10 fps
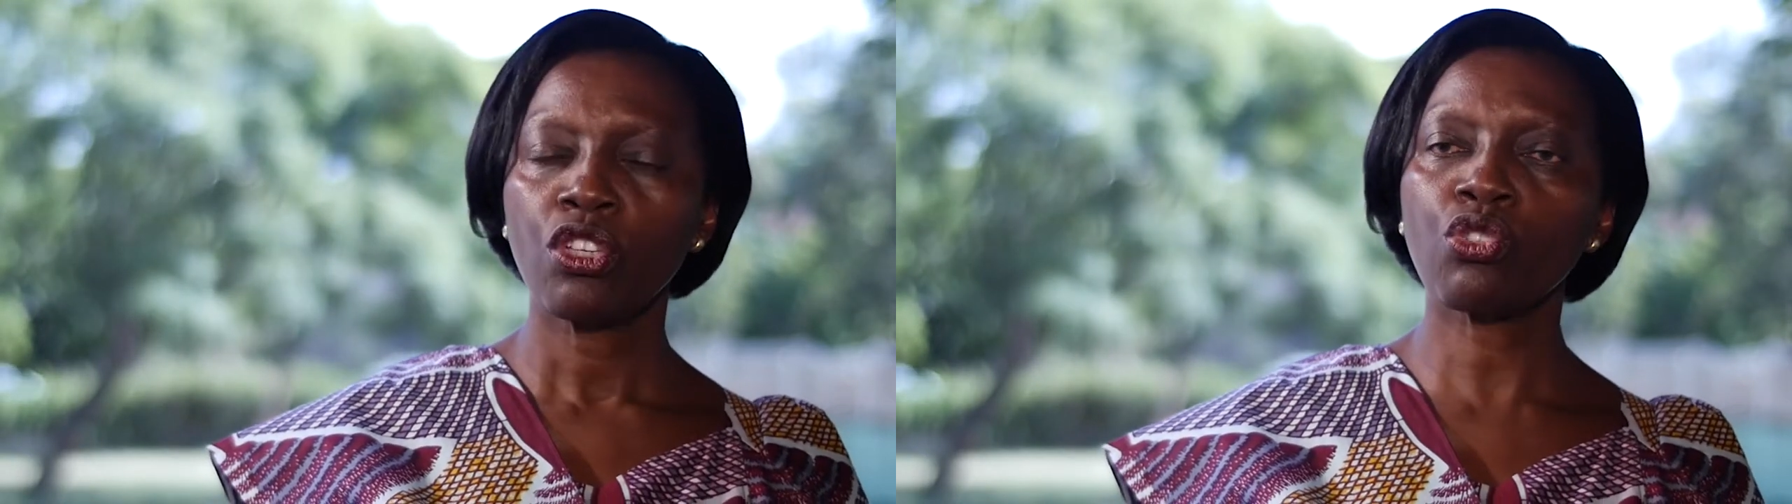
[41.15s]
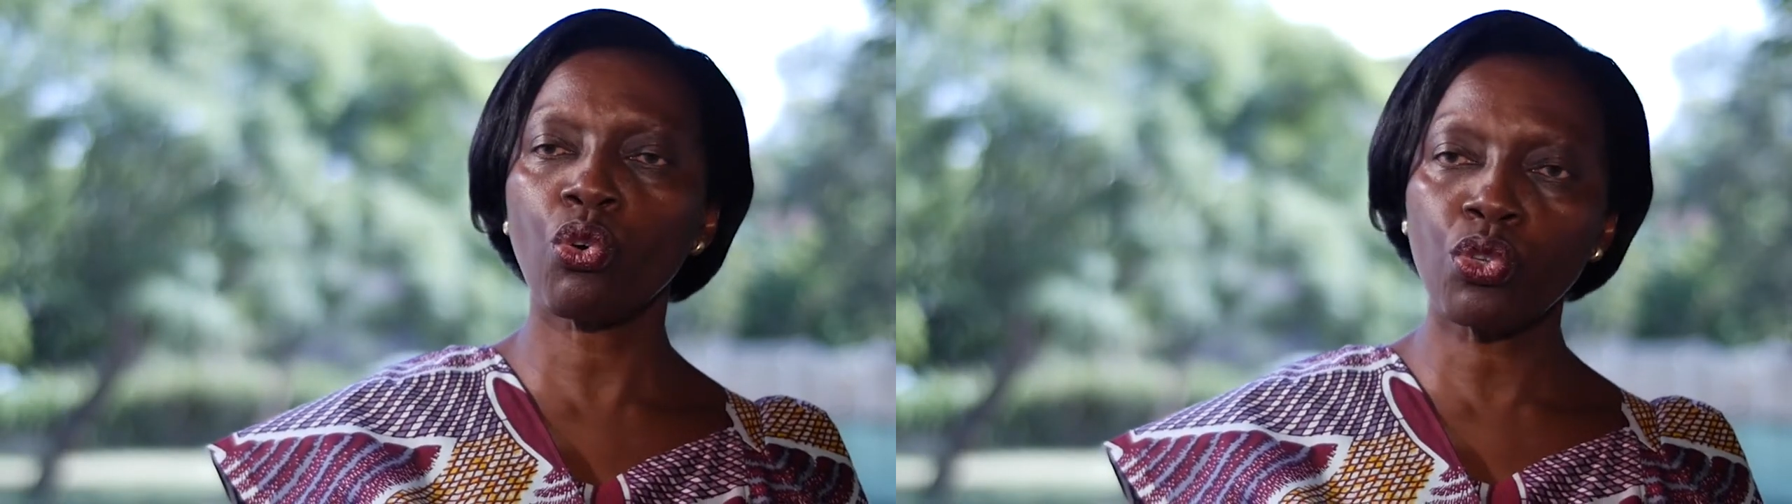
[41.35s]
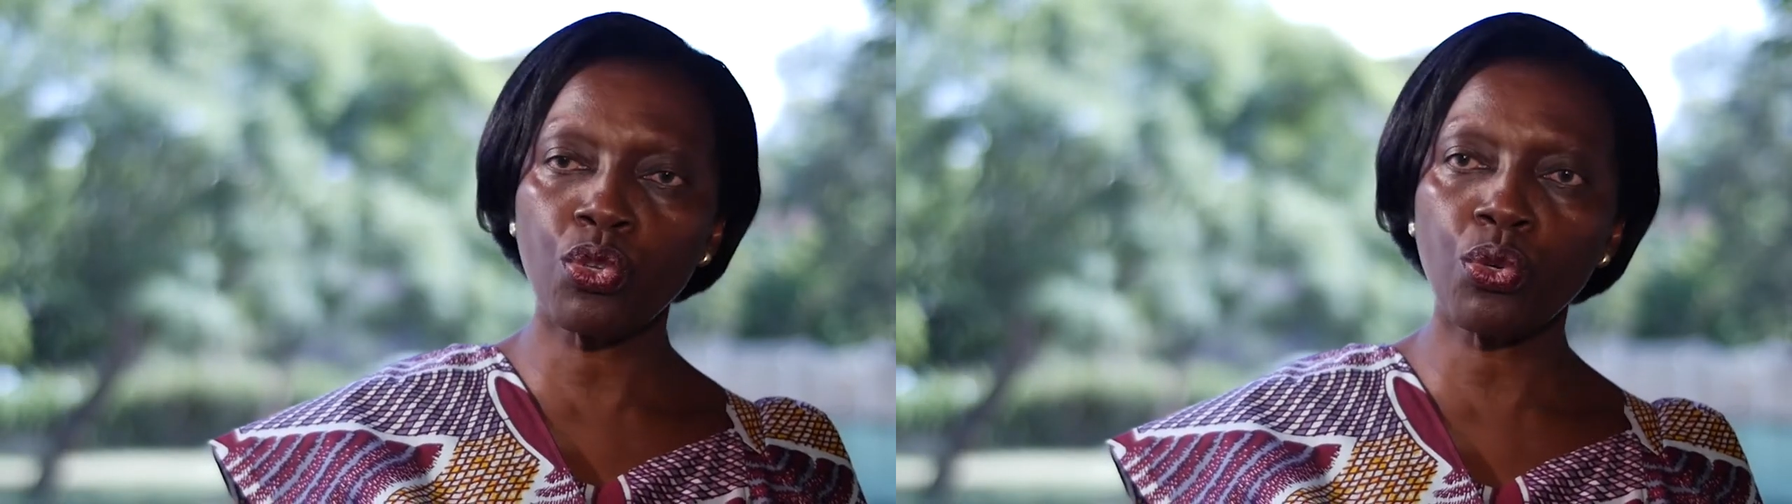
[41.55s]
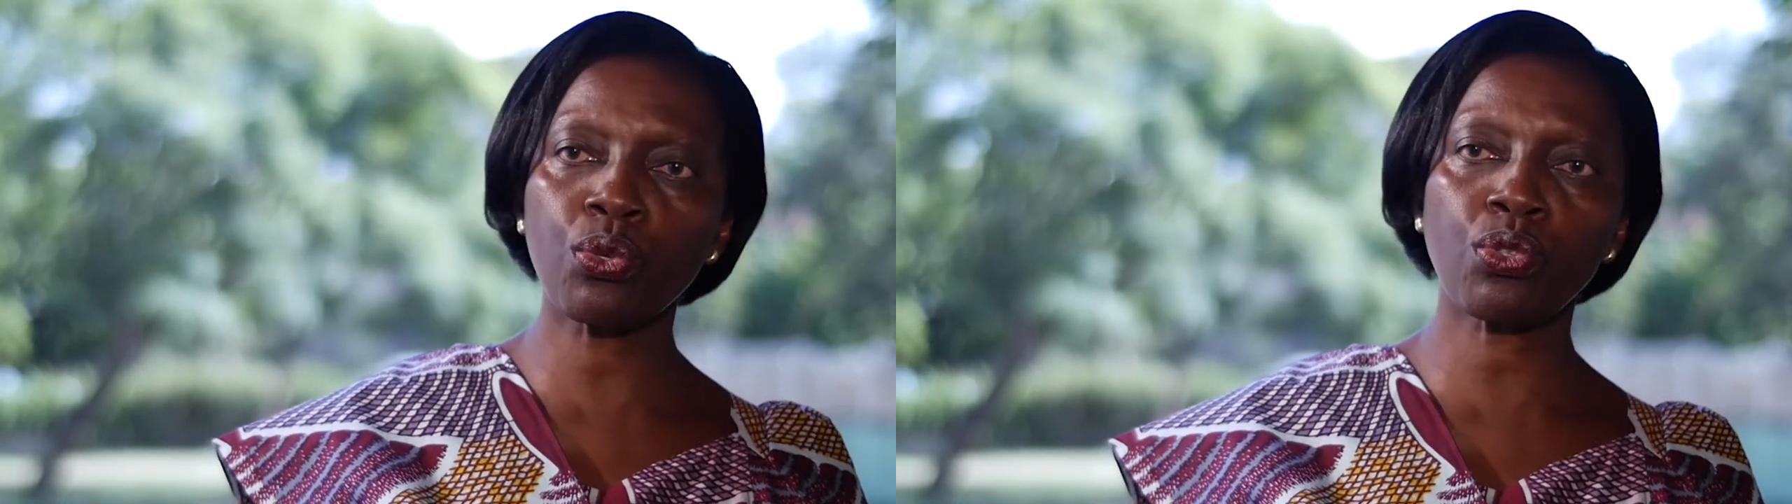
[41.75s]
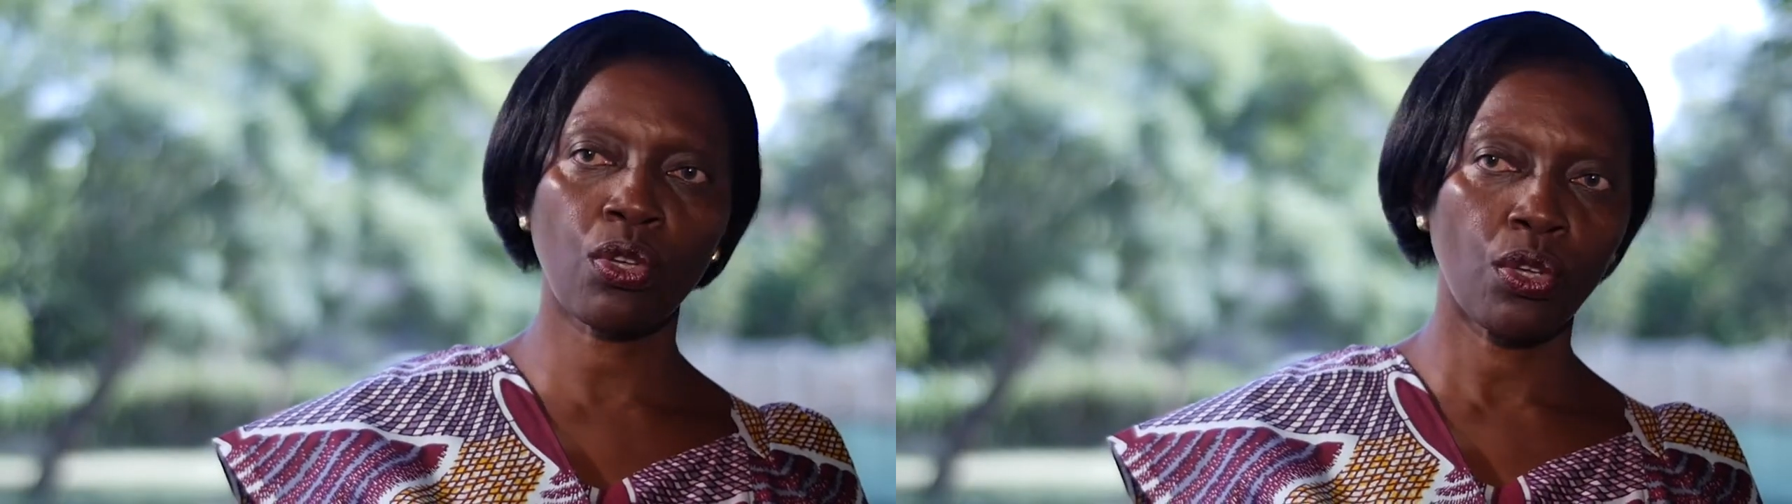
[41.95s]
So
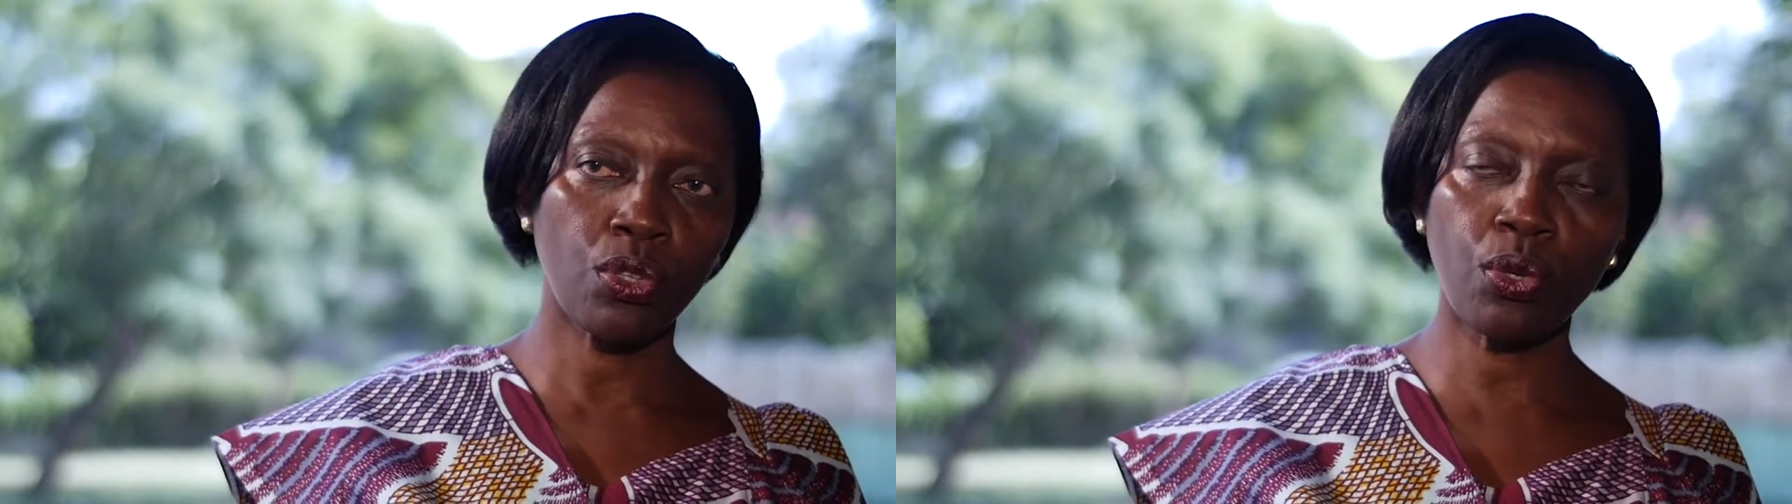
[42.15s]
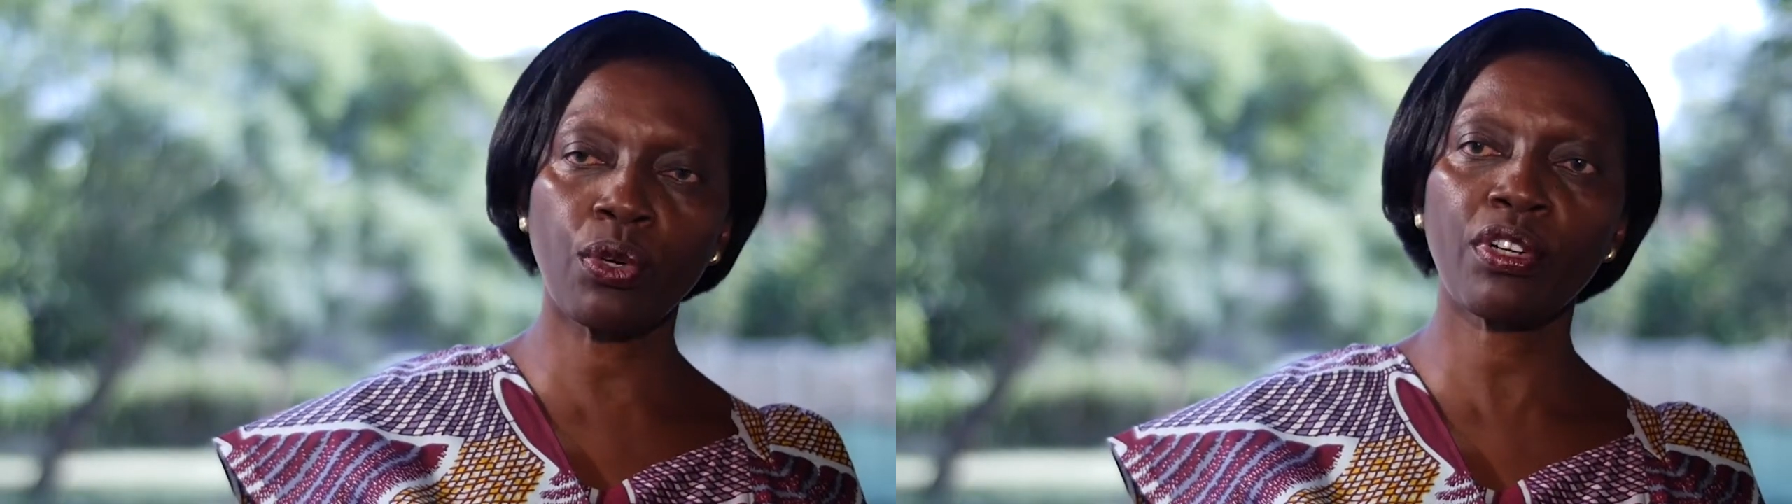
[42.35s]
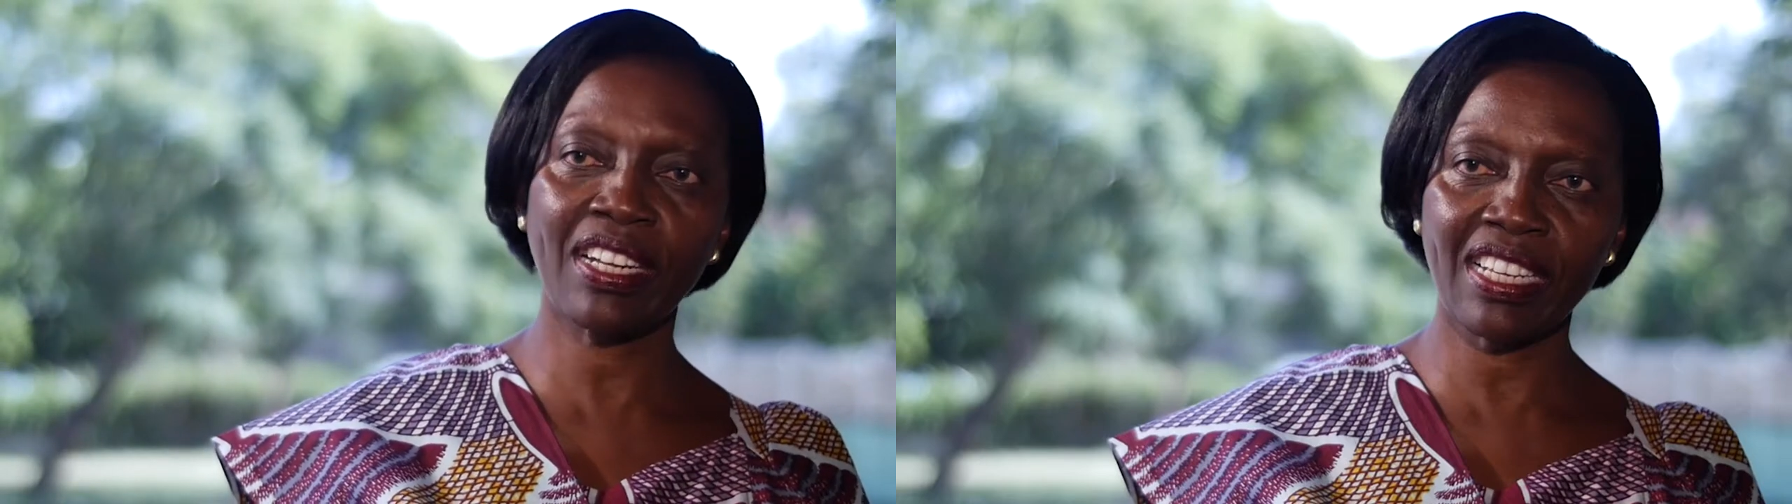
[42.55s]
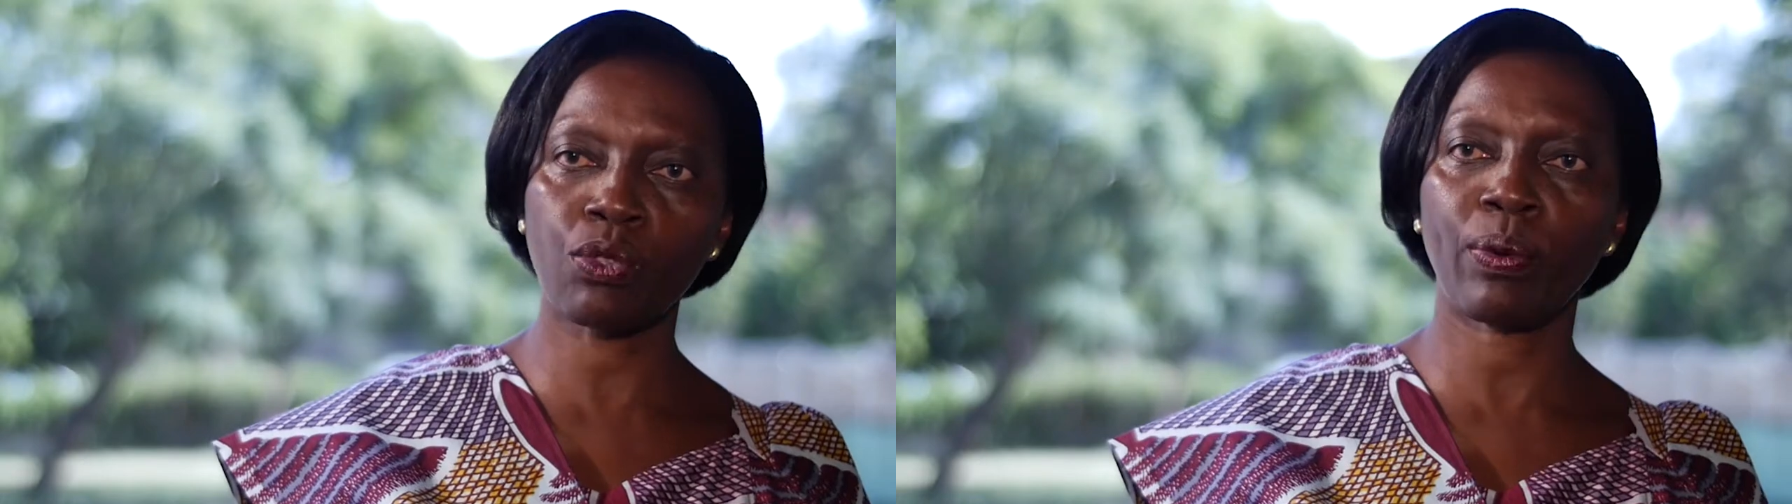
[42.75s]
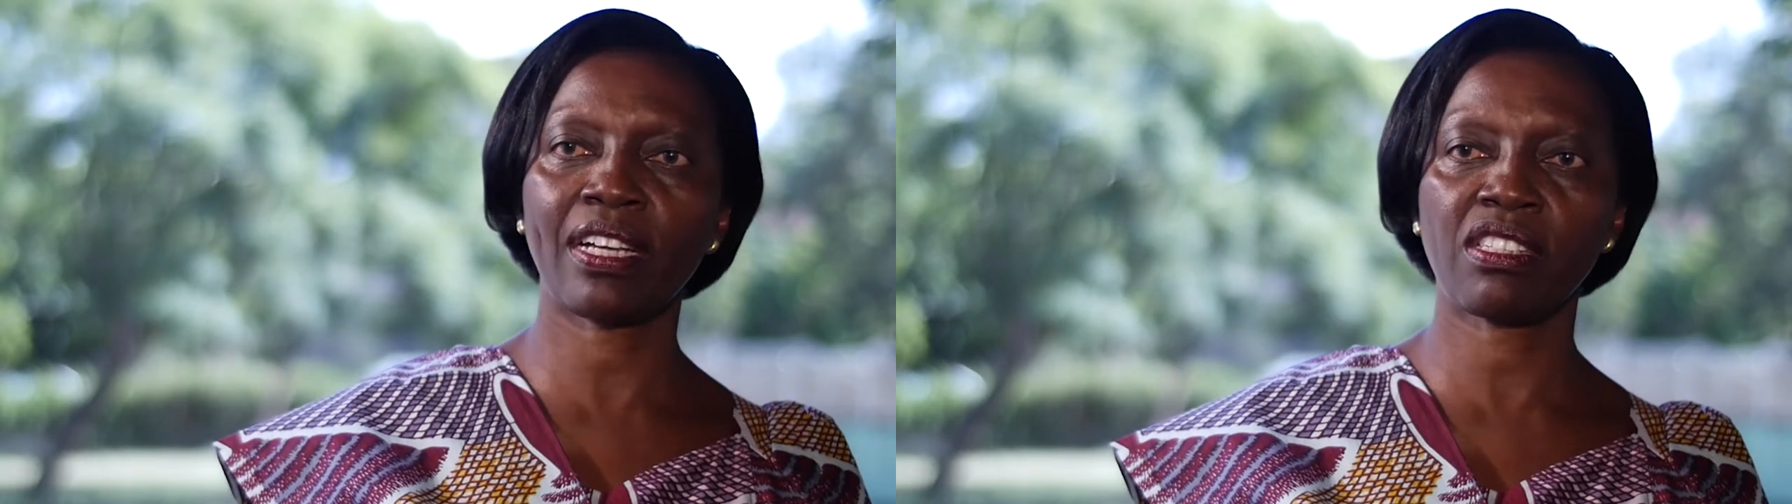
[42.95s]
use your
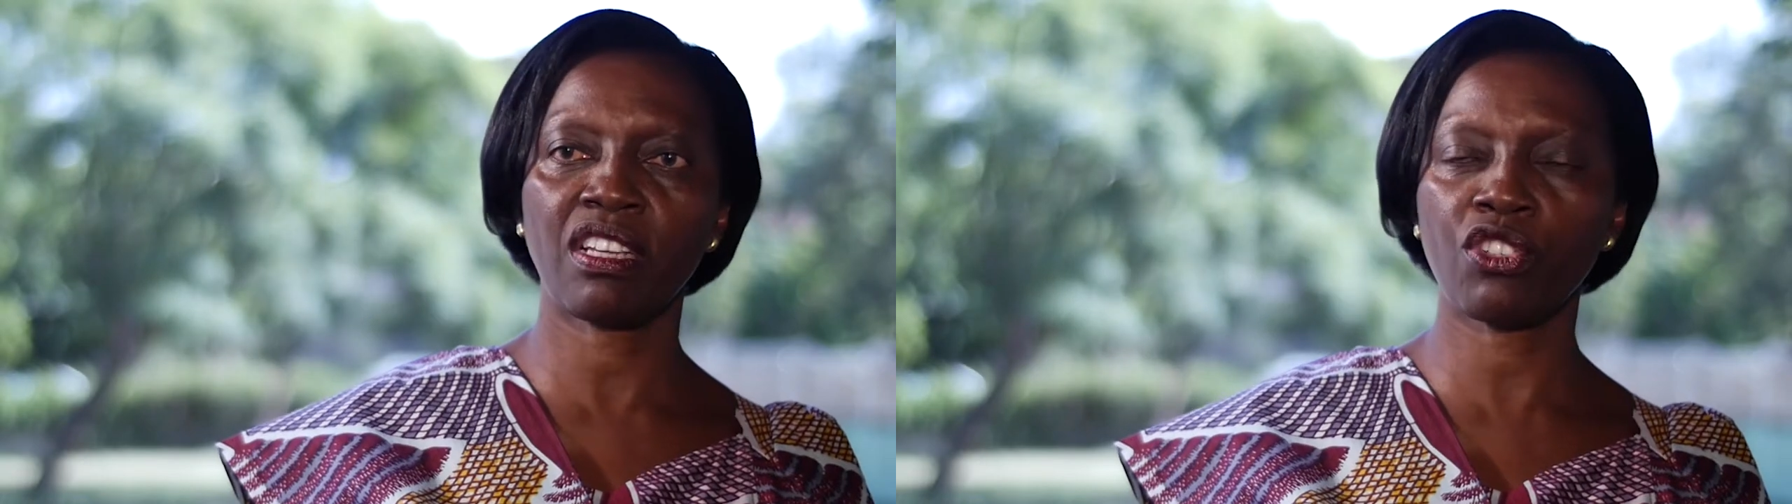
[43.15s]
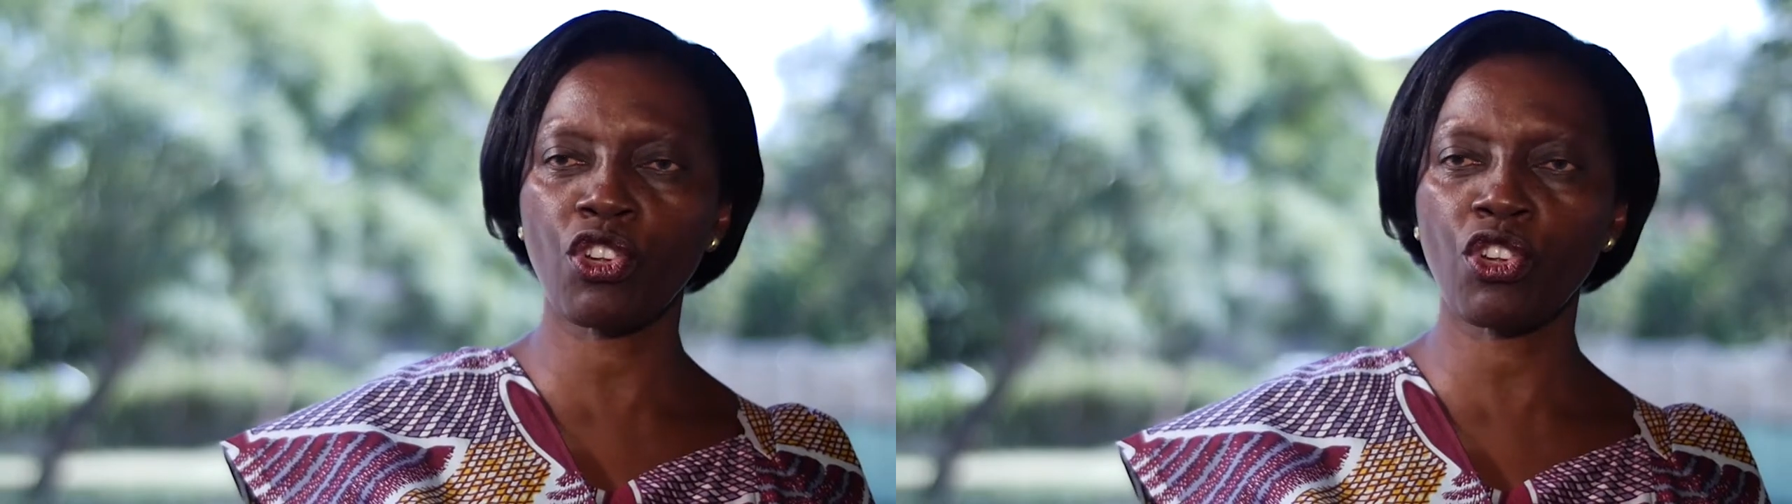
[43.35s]
networks.